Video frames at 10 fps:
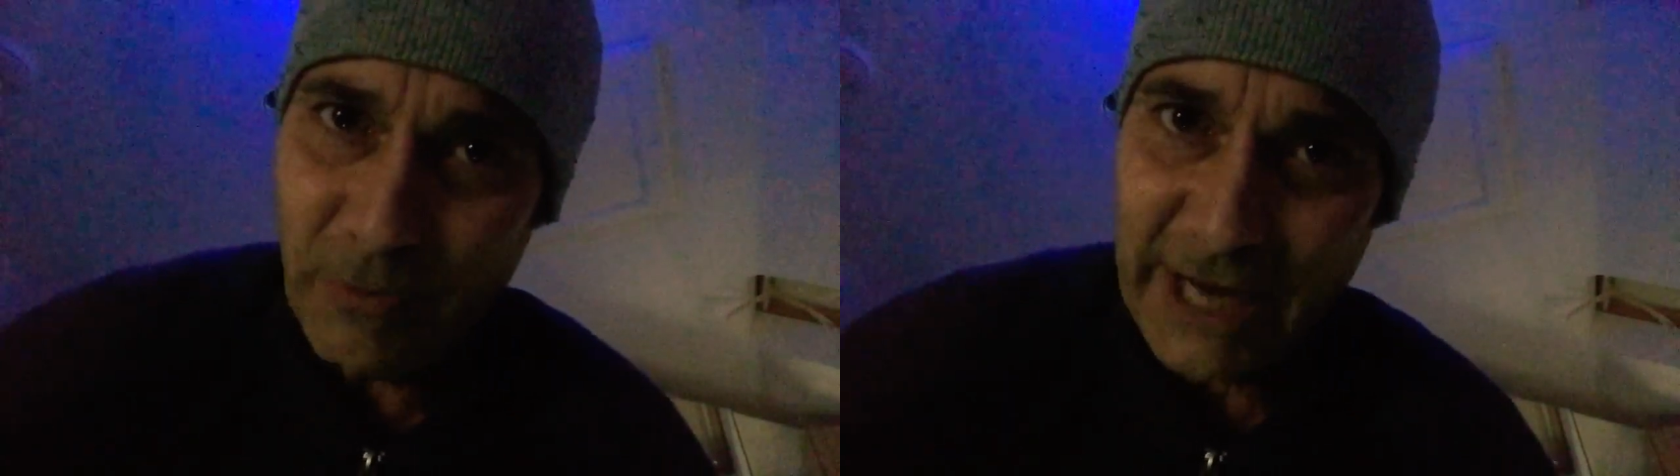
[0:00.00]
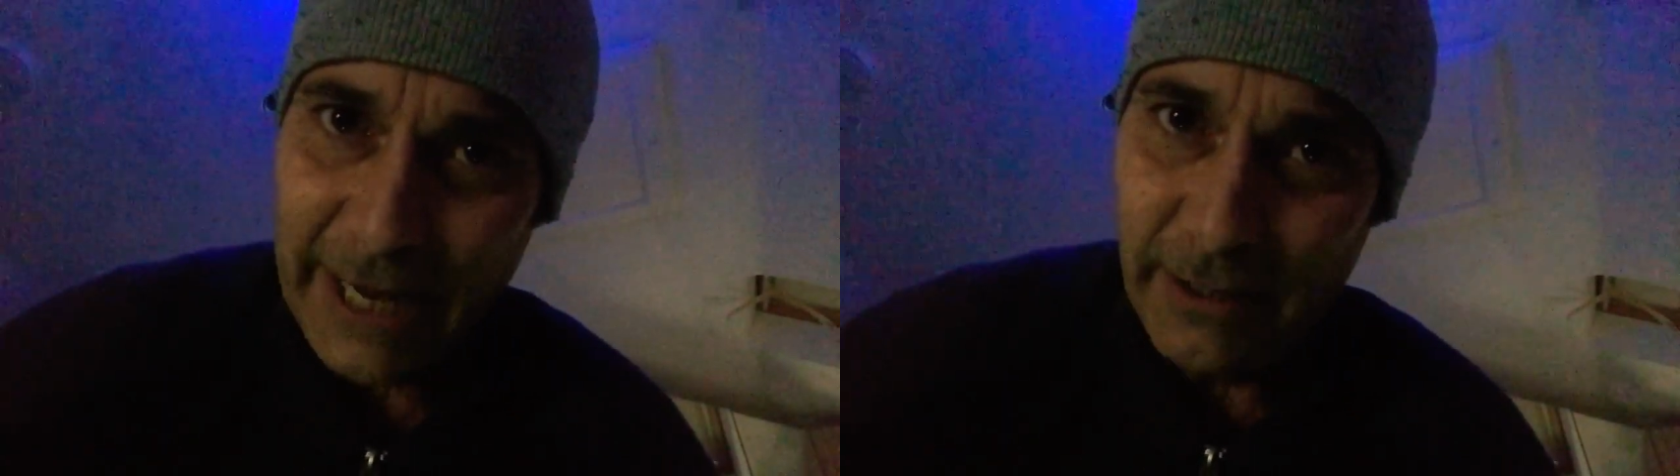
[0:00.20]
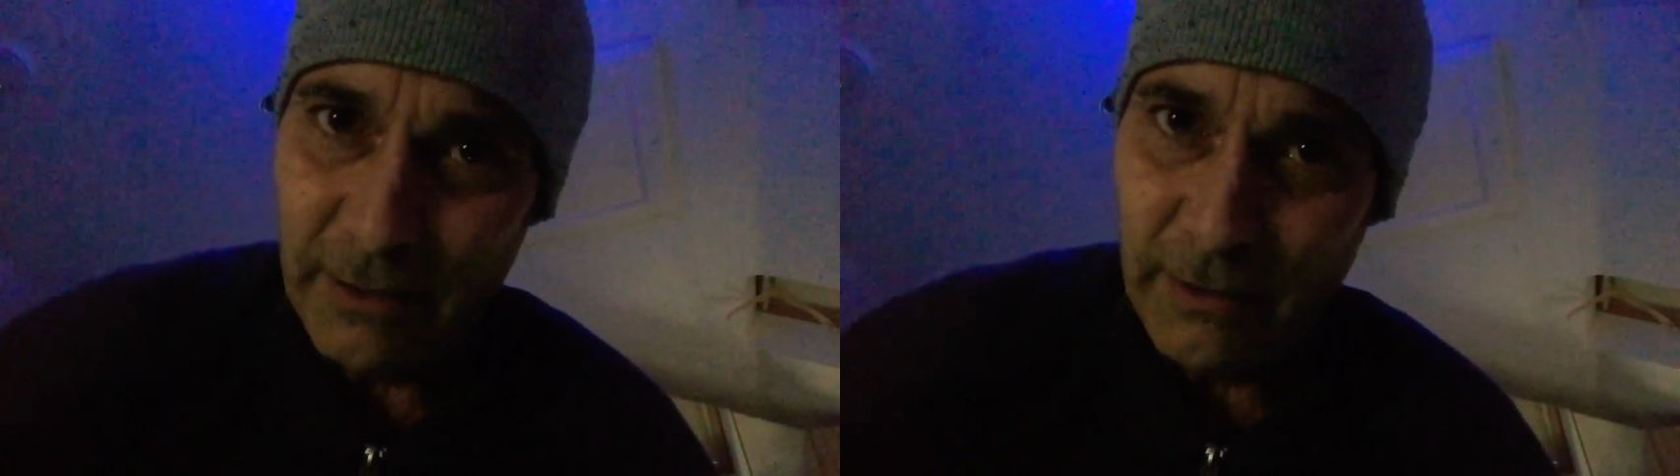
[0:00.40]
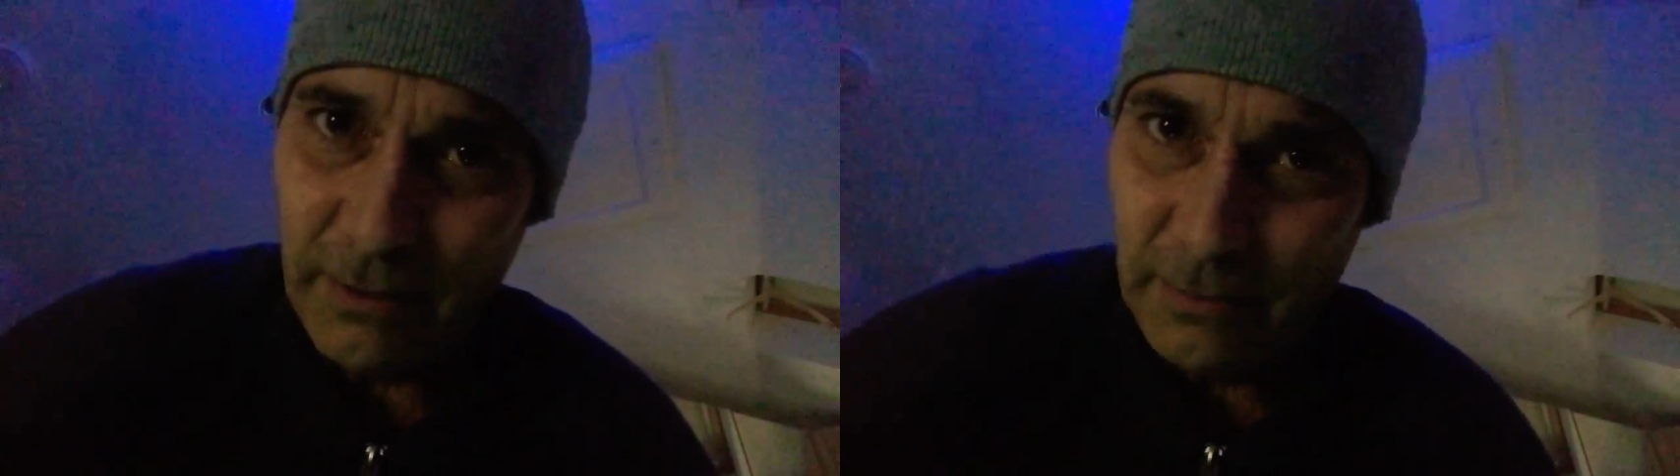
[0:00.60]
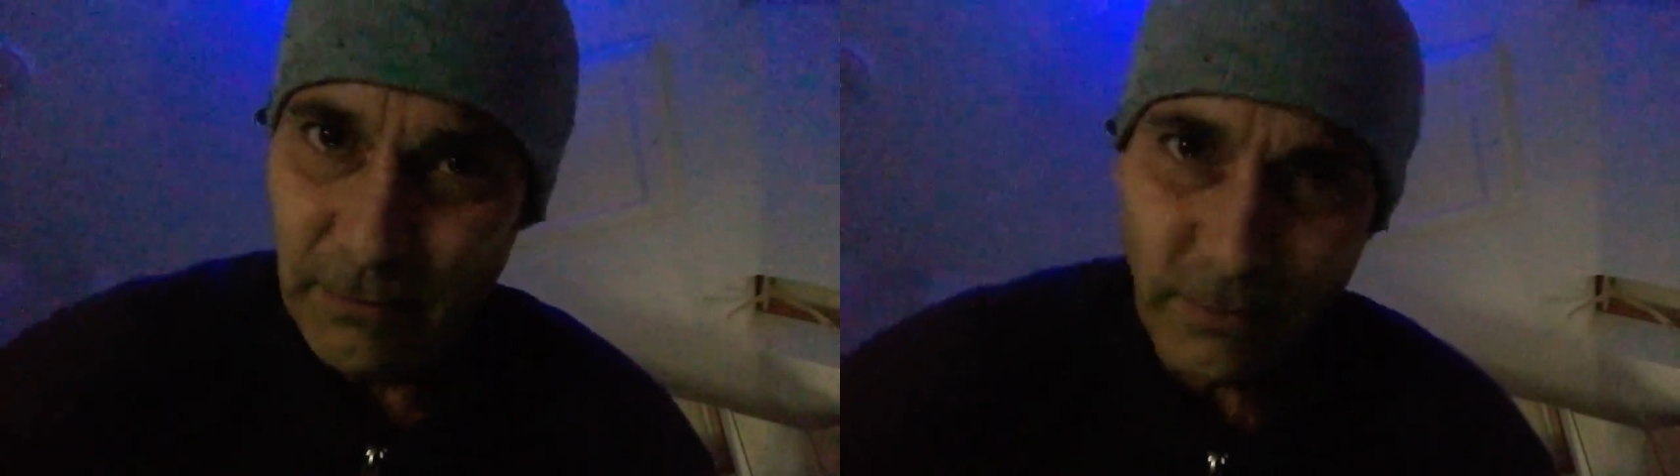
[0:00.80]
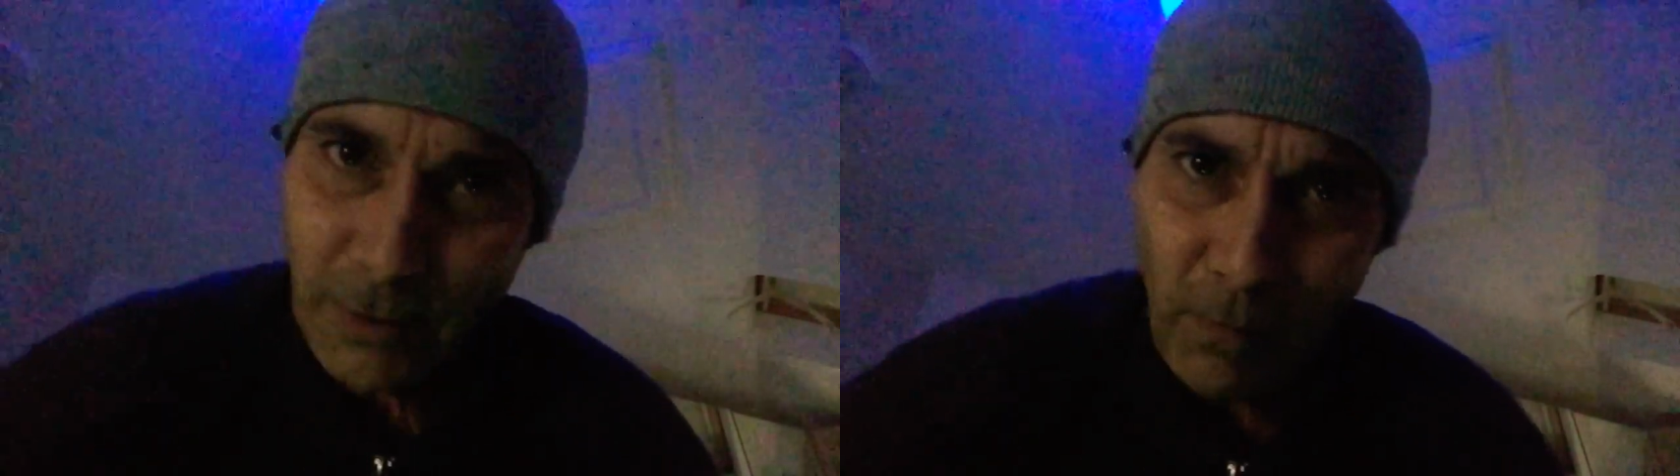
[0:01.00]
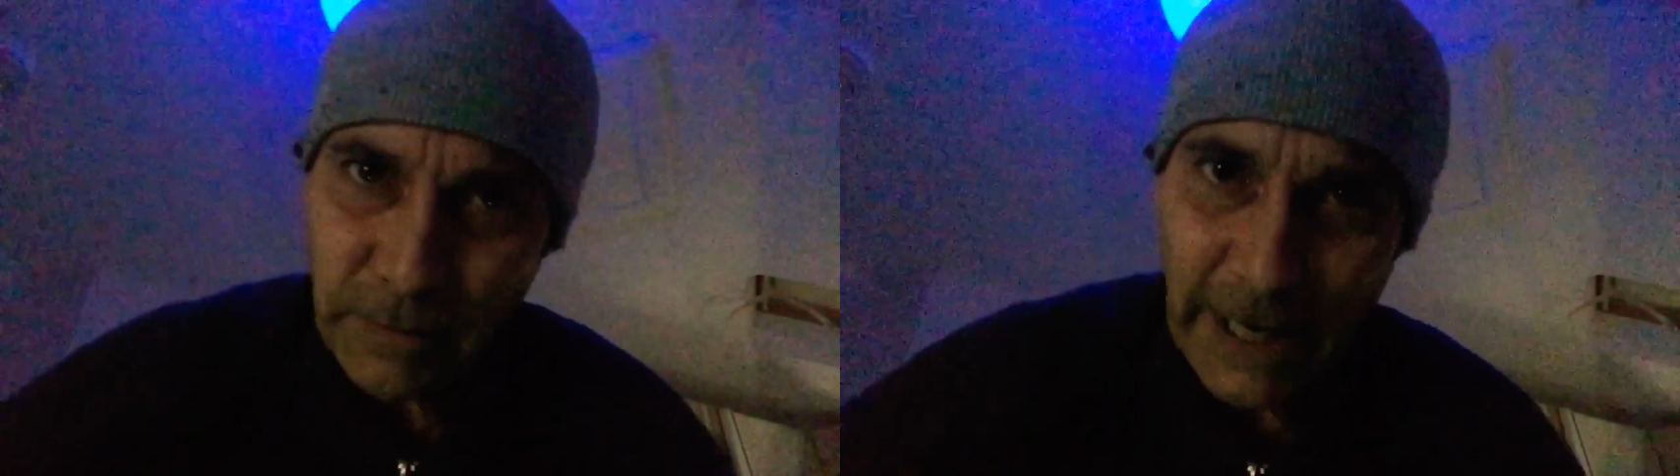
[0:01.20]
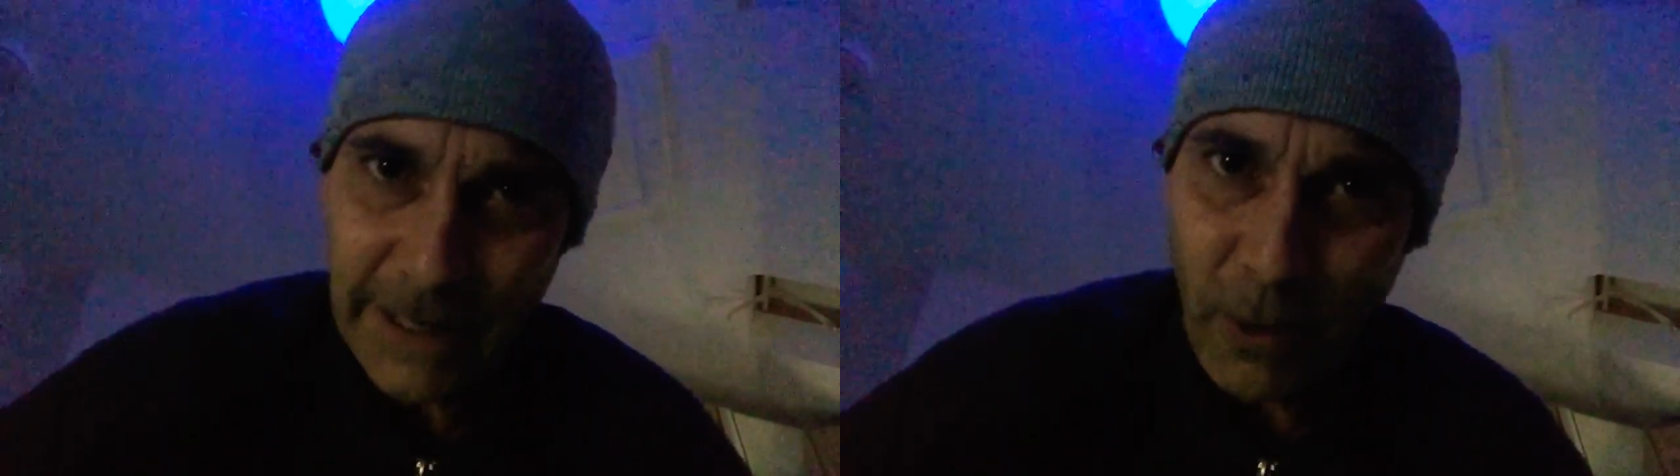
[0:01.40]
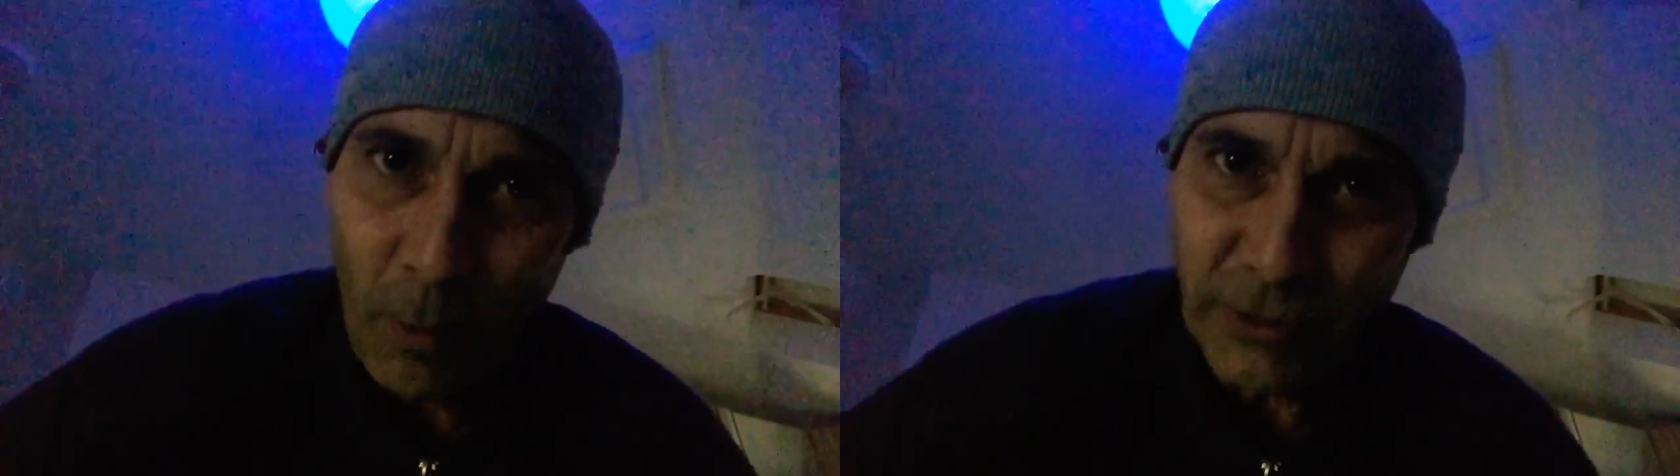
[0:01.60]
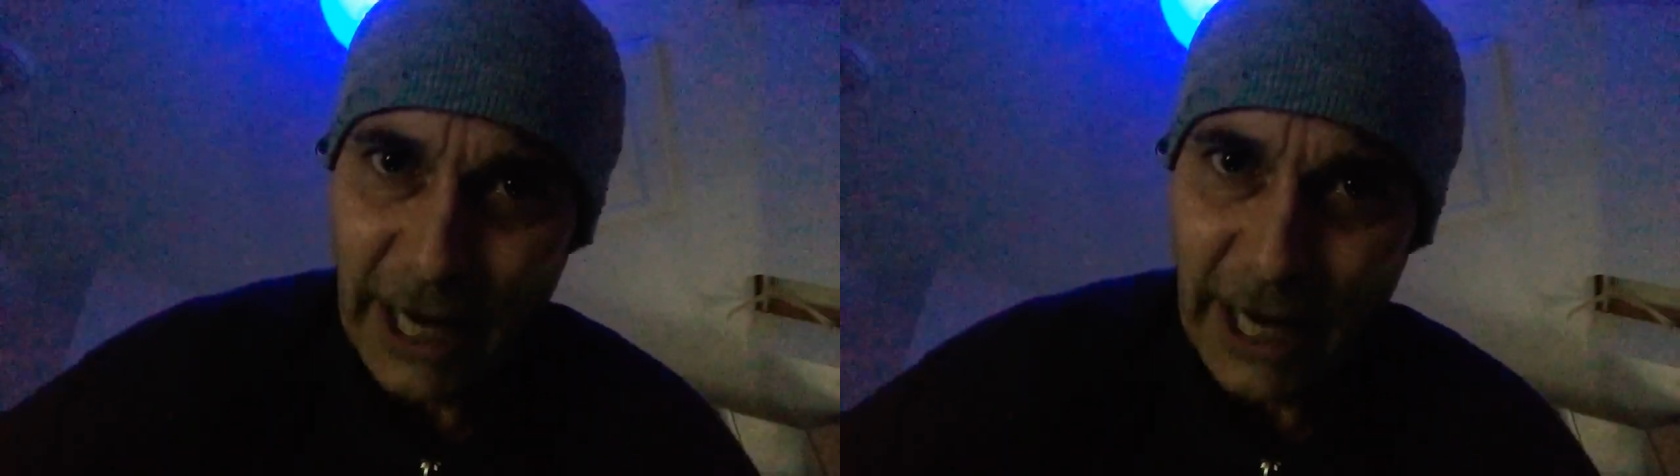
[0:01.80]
I'm saying. Don't say you know what I'm